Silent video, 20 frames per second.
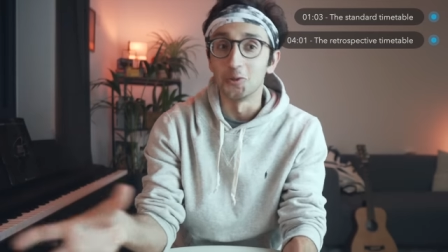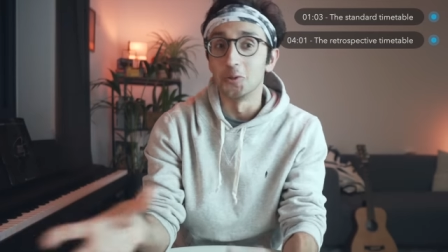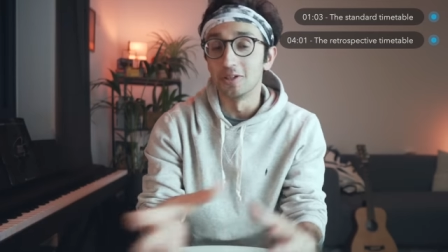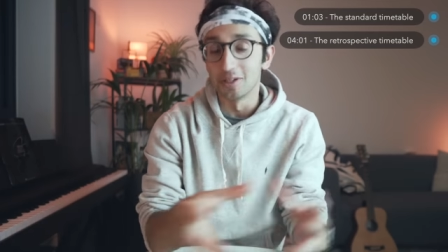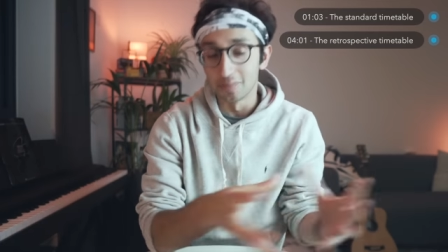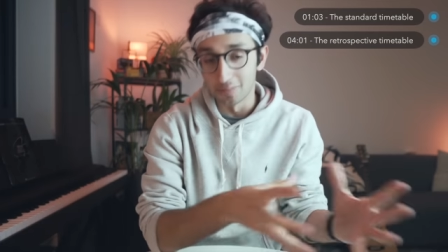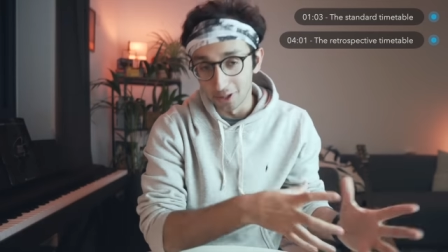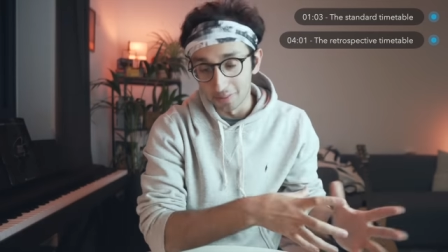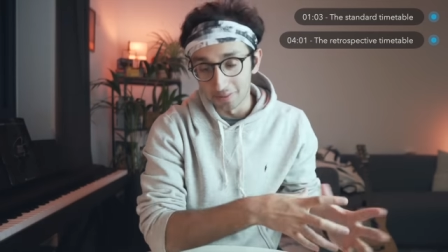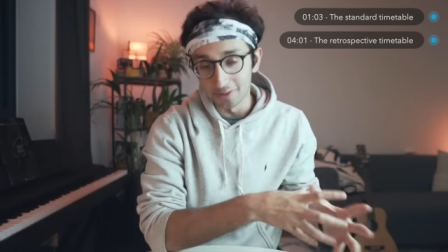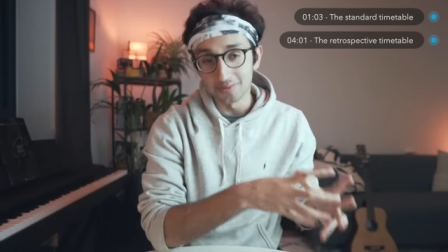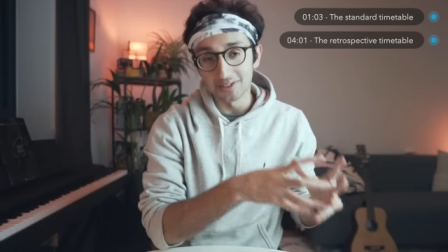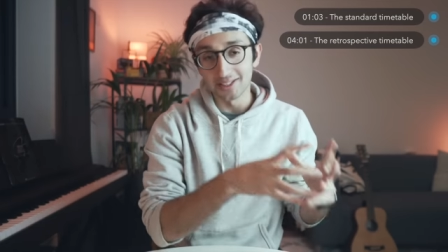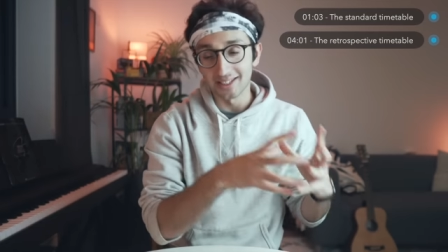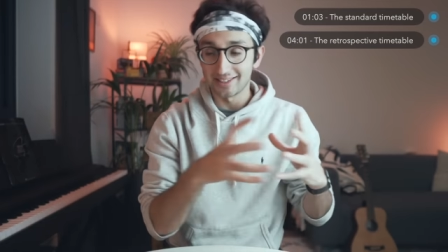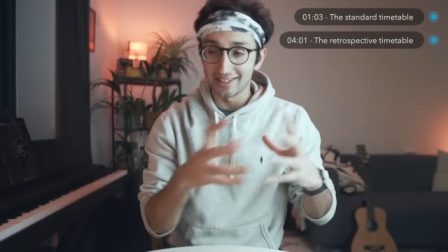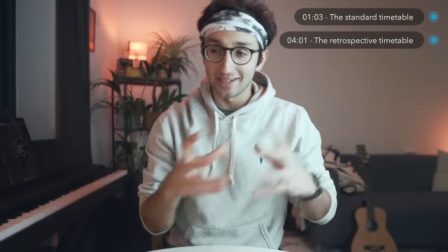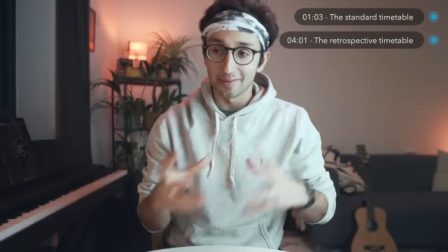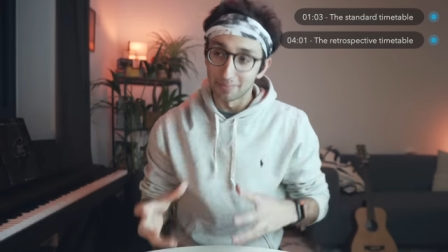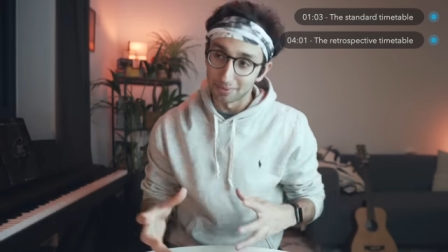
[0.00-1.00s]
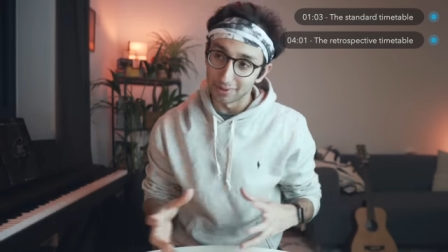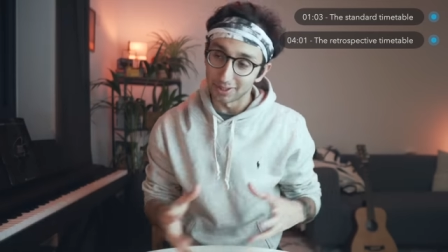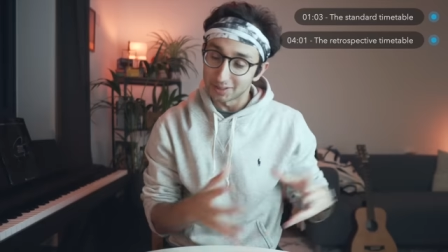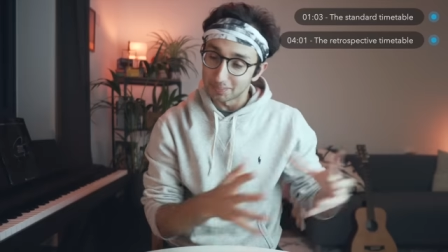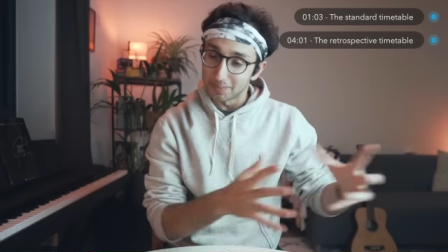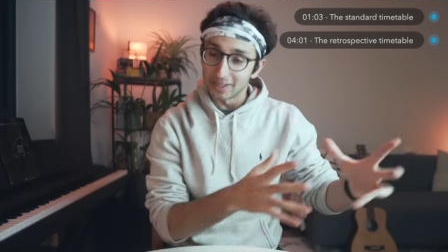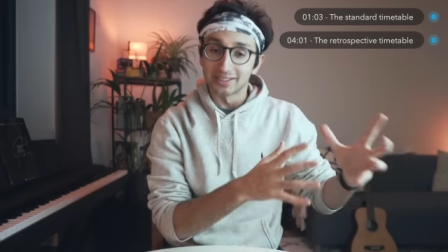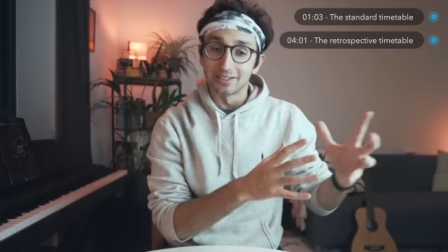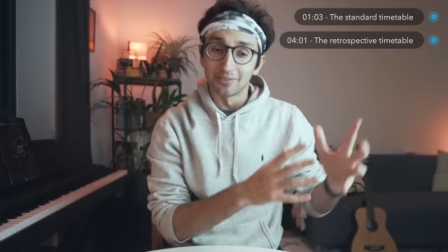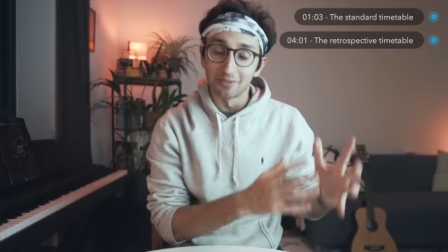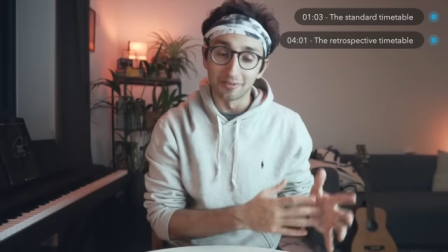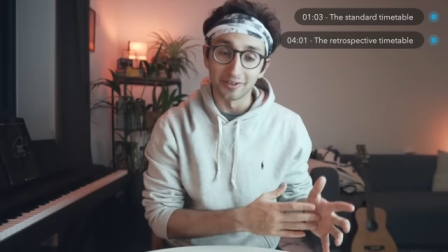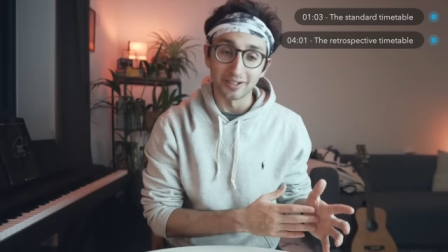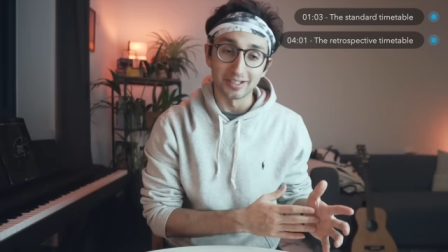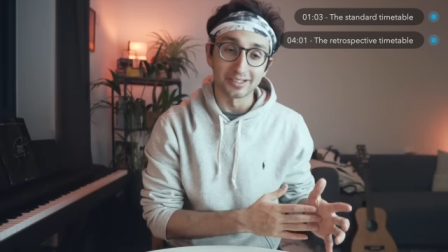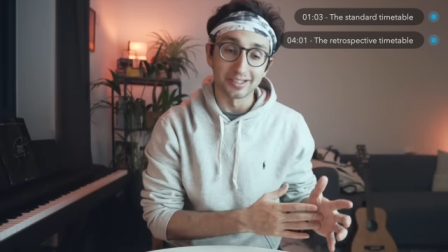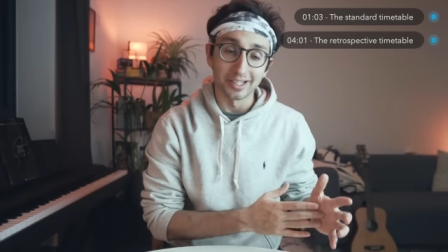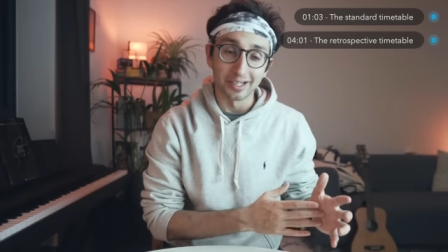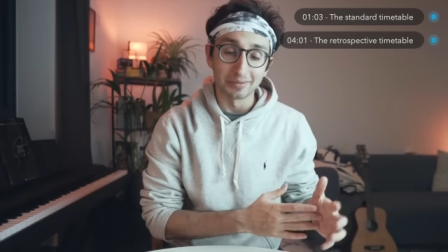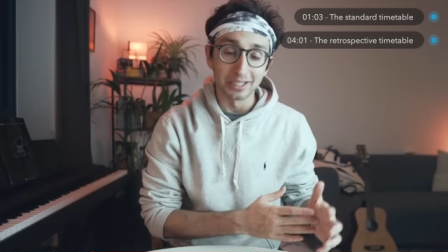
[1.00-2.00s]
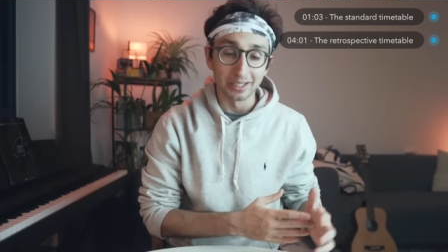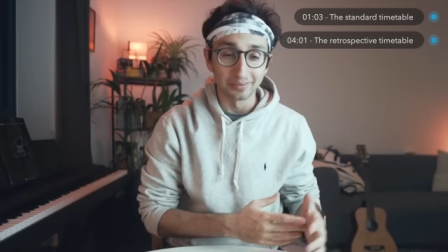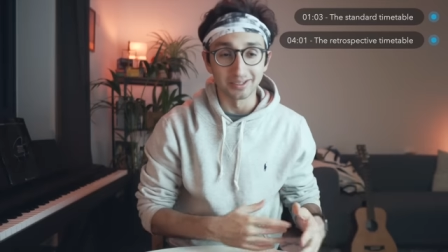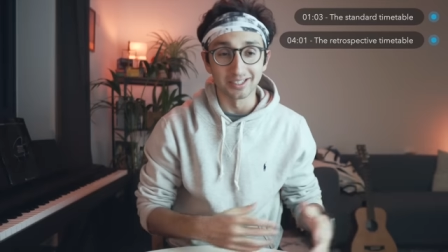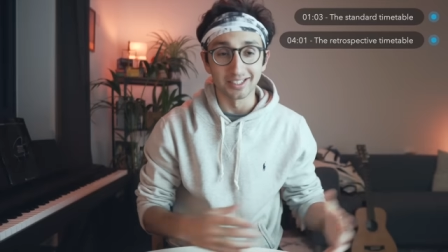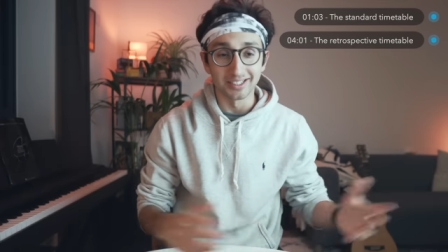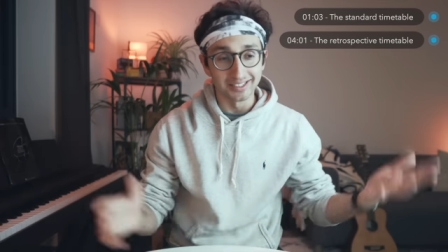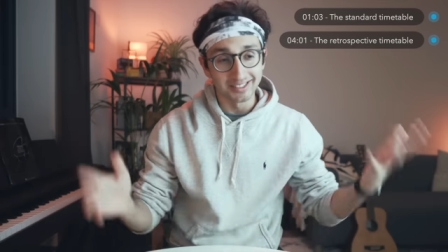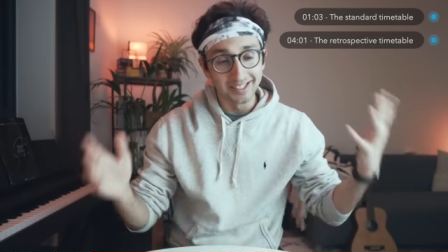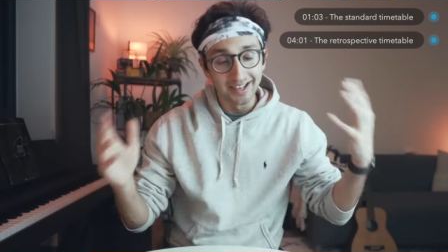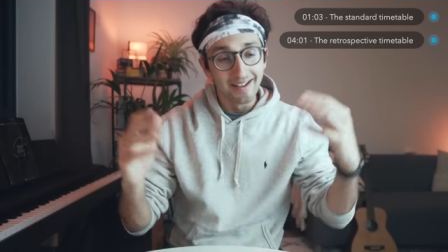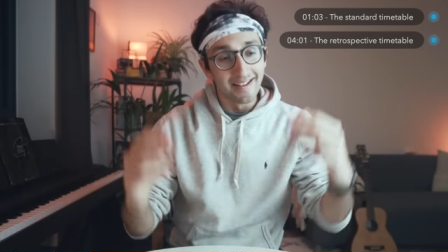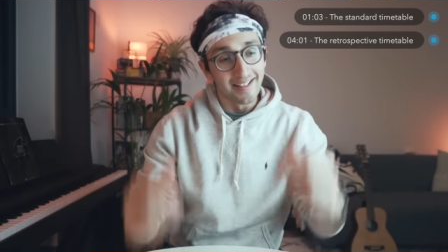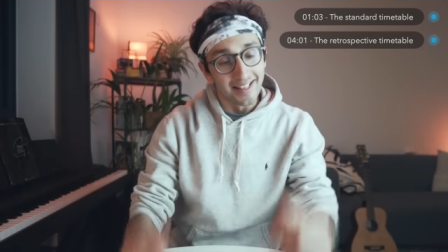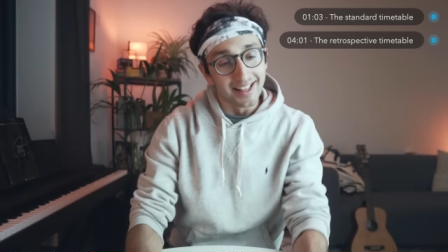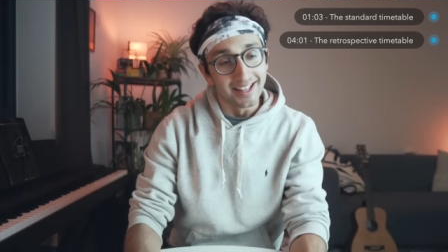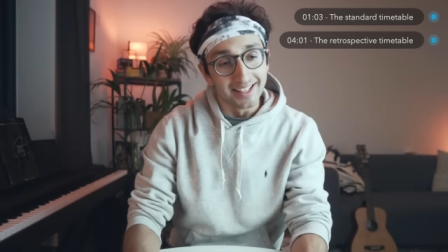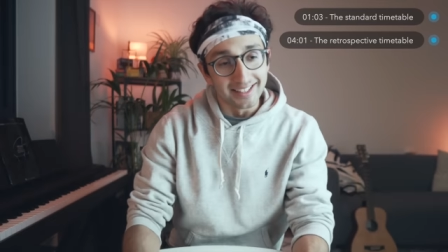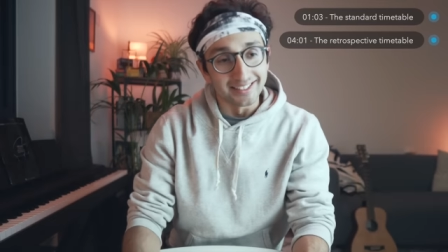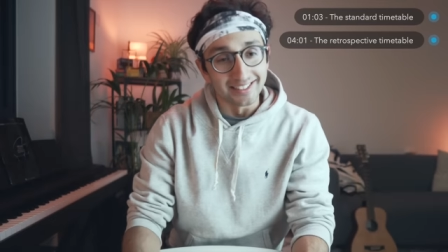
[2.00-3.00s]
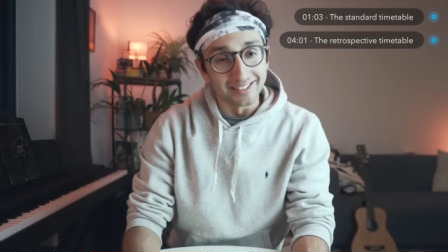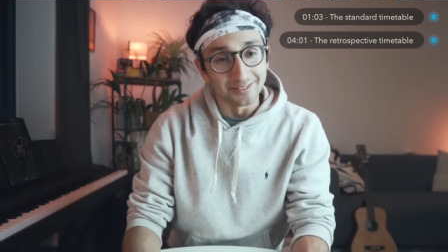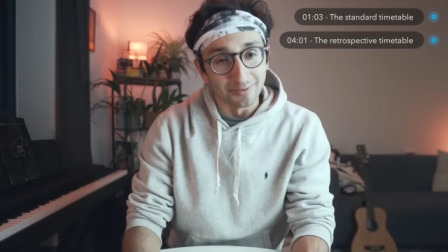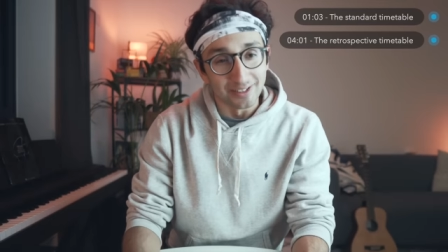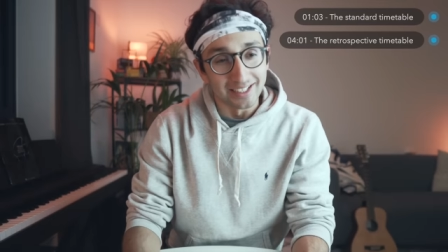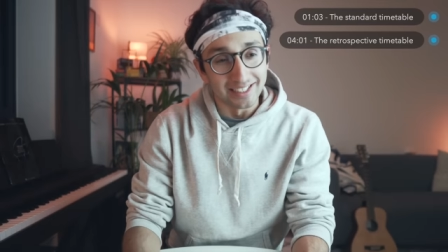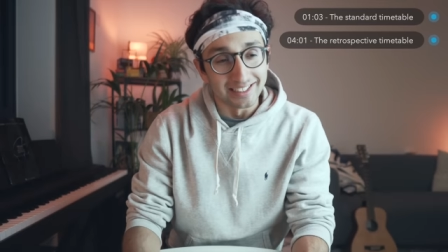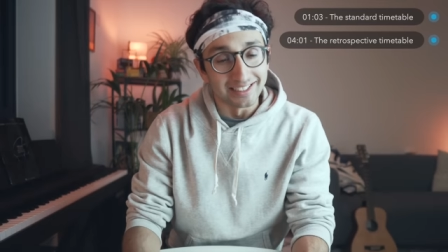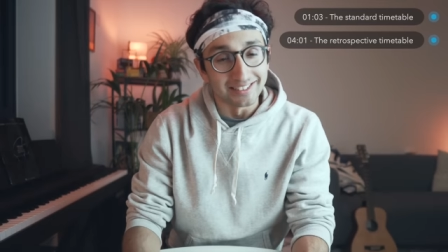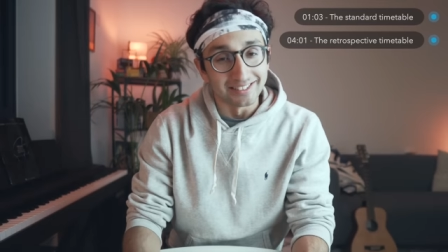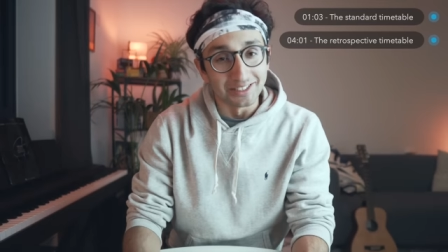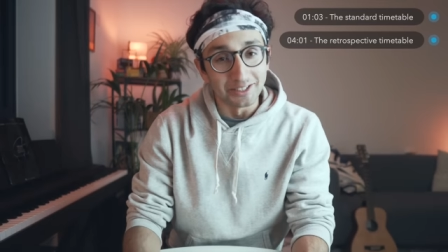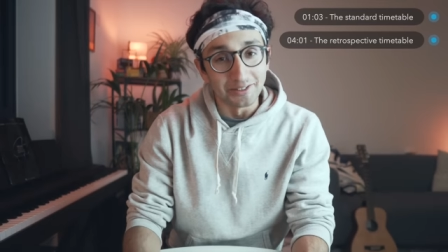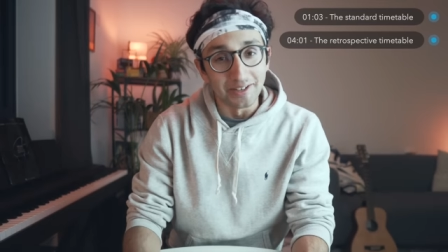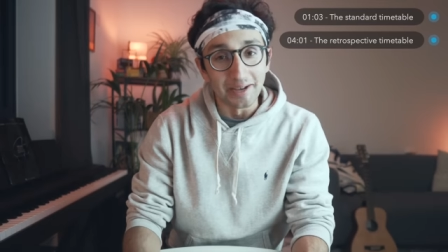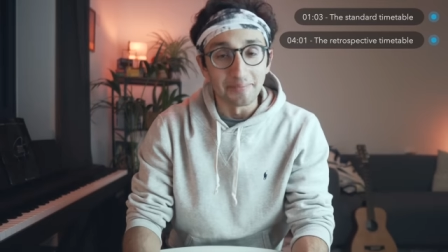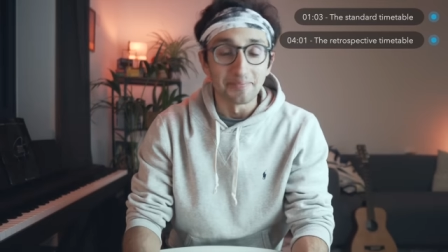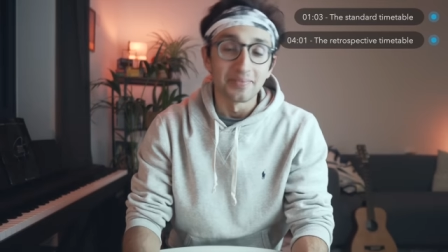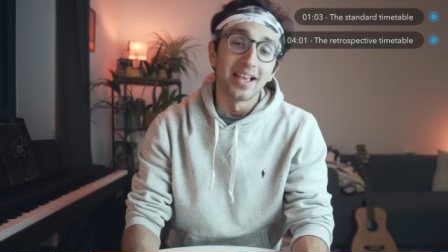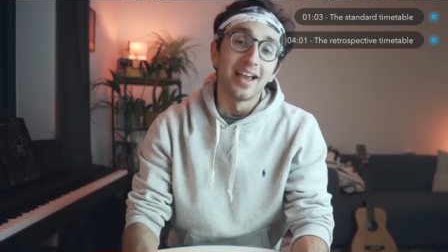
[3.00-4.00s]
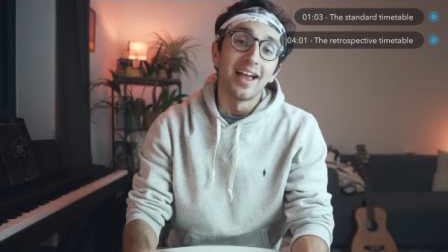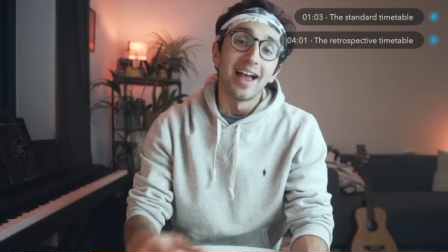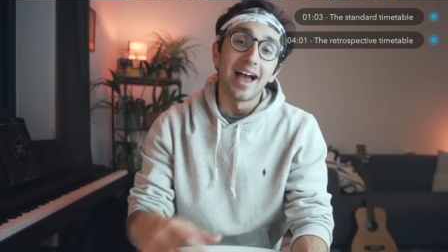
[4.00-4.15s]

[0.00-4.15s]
all of the problems that the prospective revision timetable does. This really needs a new name.